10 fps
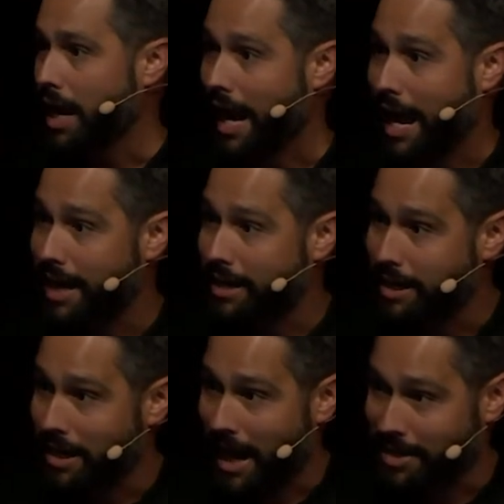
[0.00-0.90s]
And
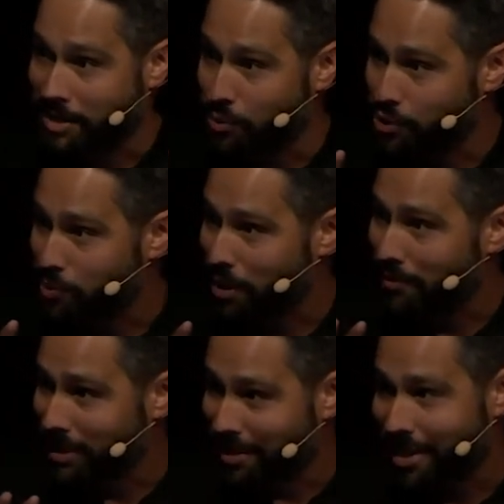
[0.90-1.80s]
as it was
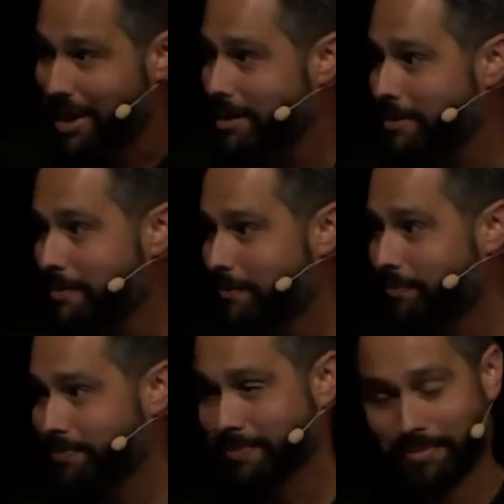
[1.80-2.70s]
prevalent then,
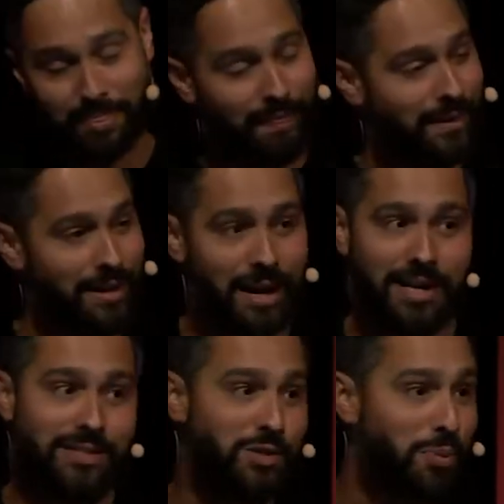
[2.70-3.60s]

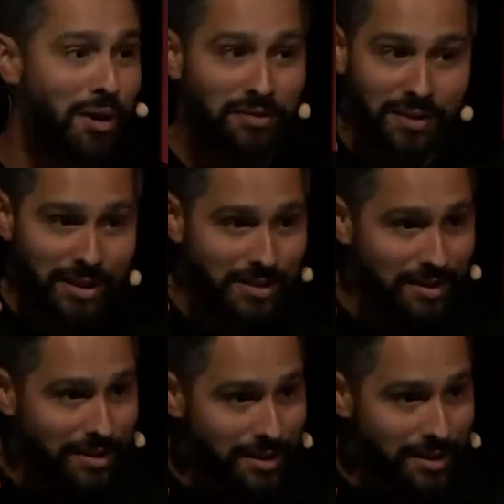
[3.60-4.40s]
guys, it's prevalent